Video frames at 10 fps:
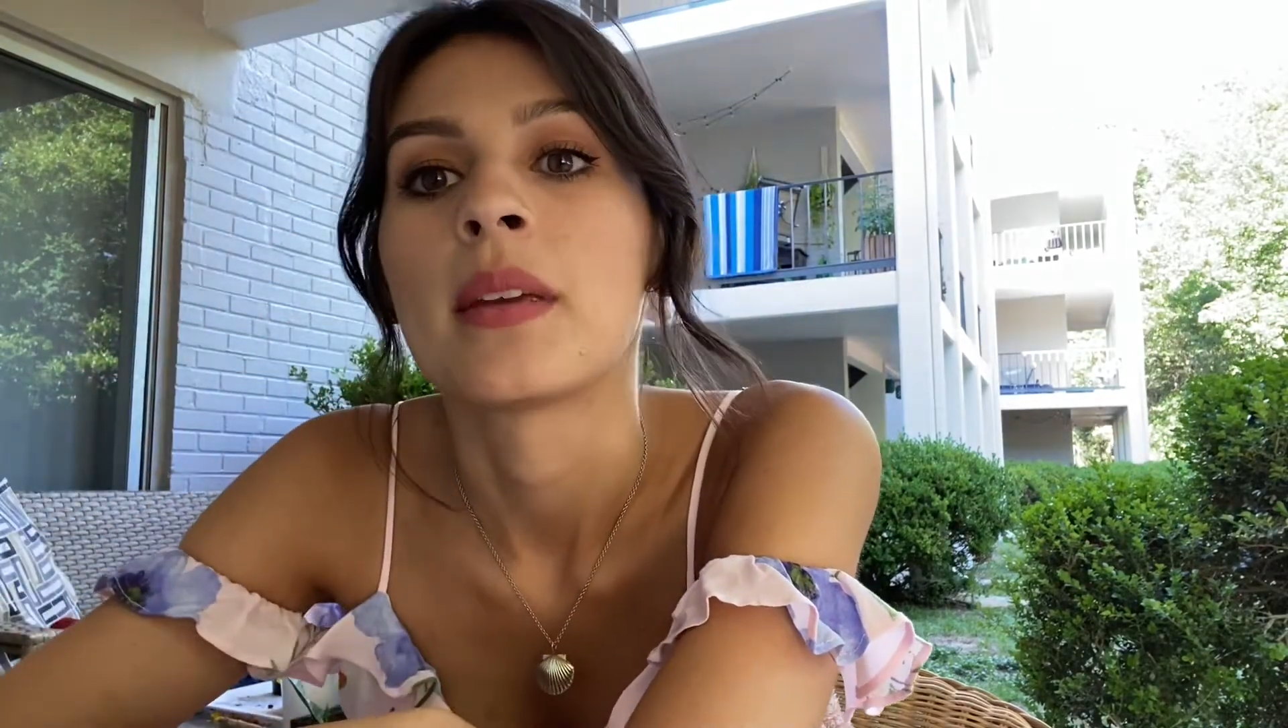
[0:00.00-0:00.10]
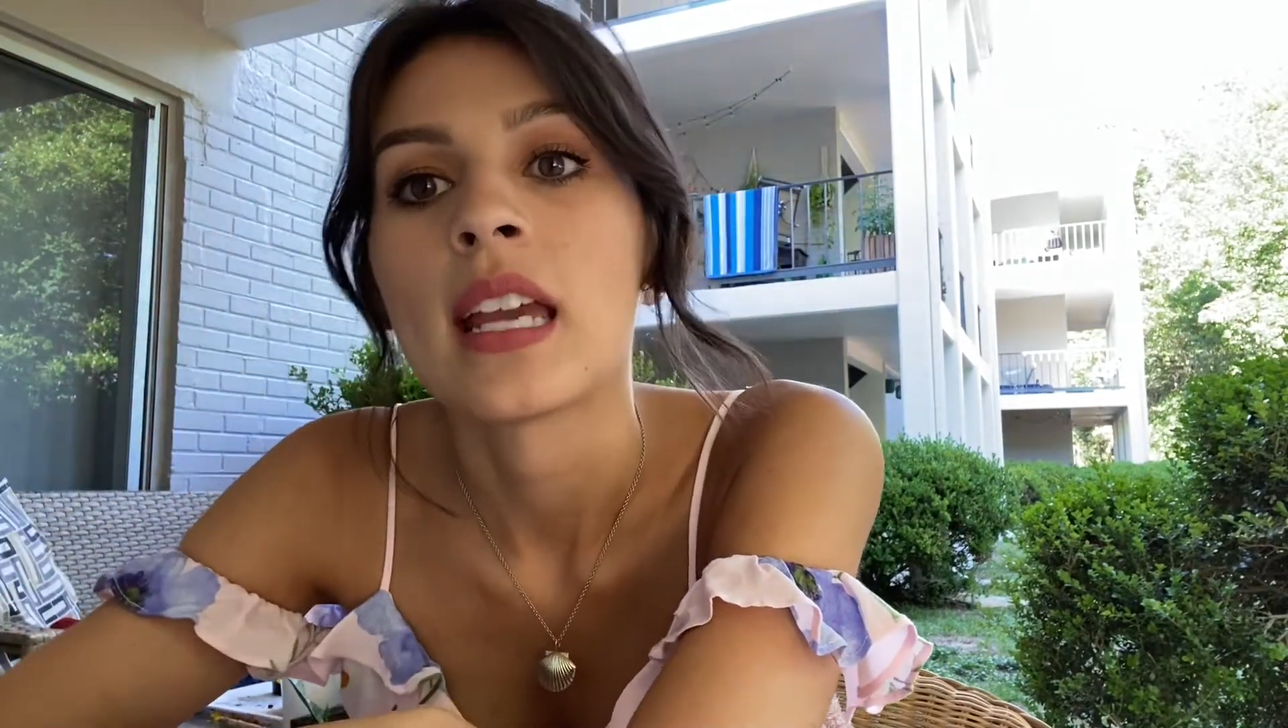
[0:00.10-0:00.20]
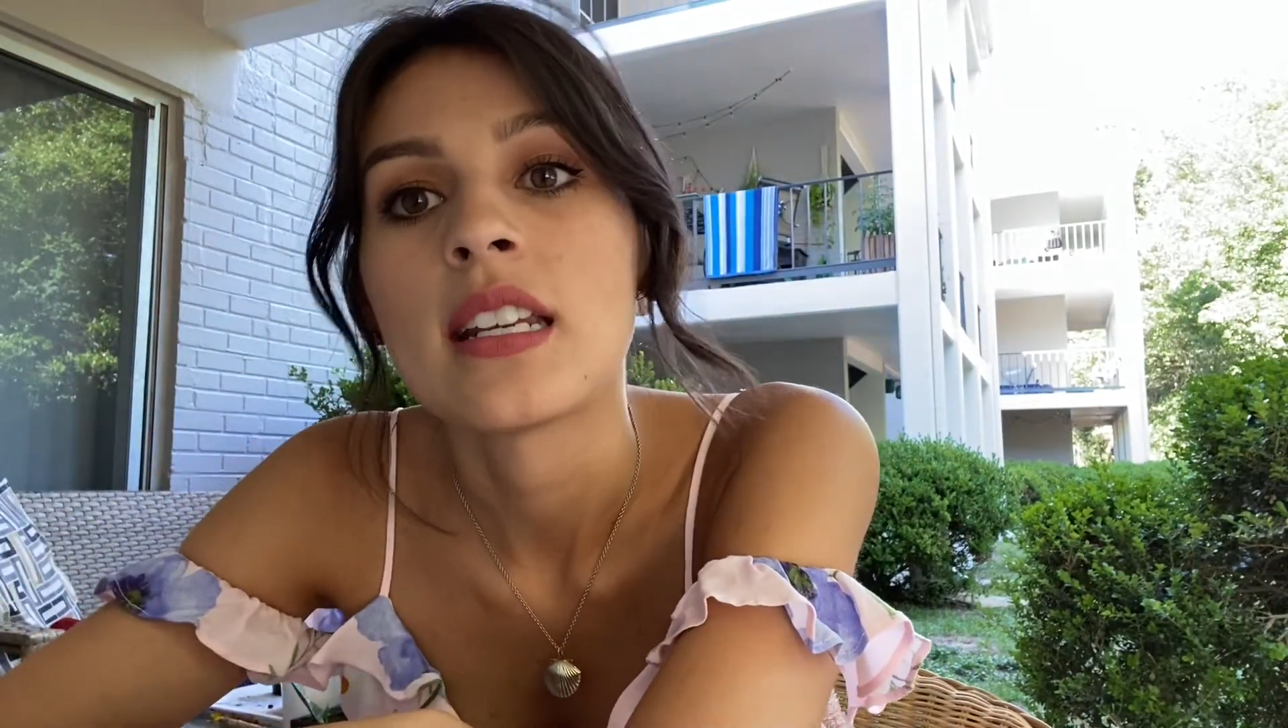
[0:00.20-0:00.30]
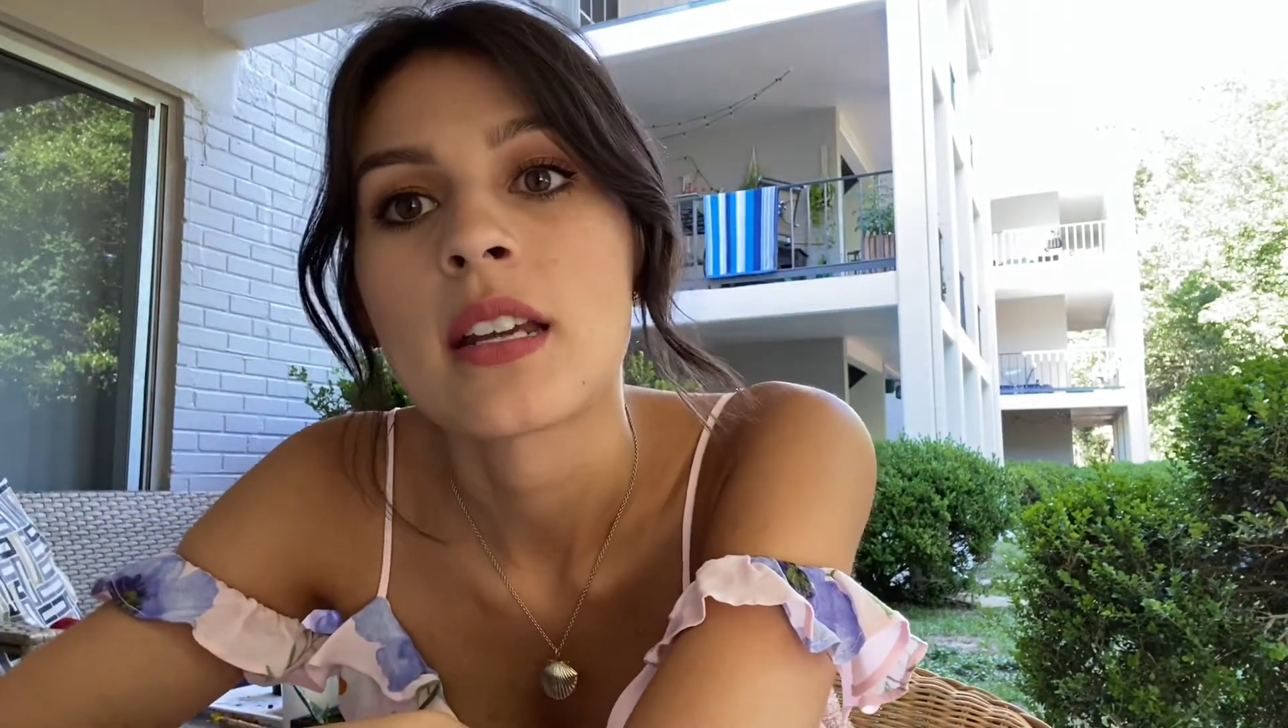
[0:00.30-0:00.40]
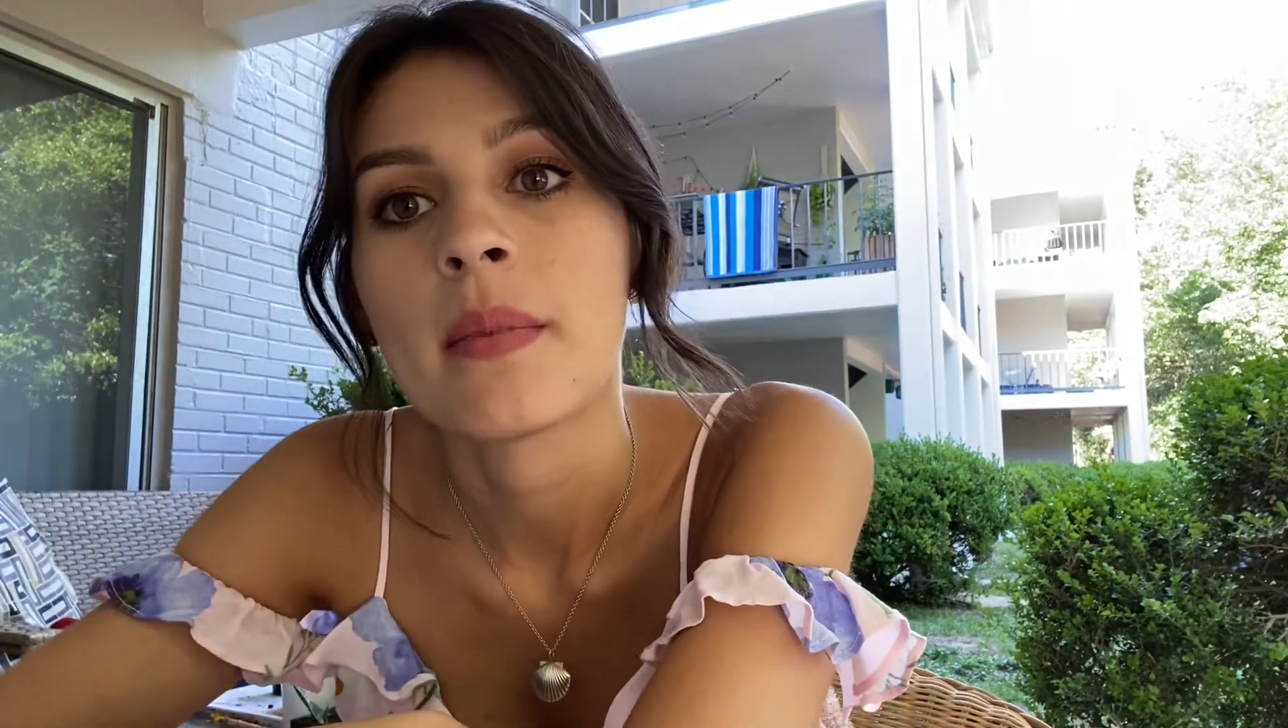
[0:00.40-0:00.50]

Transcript: kingdom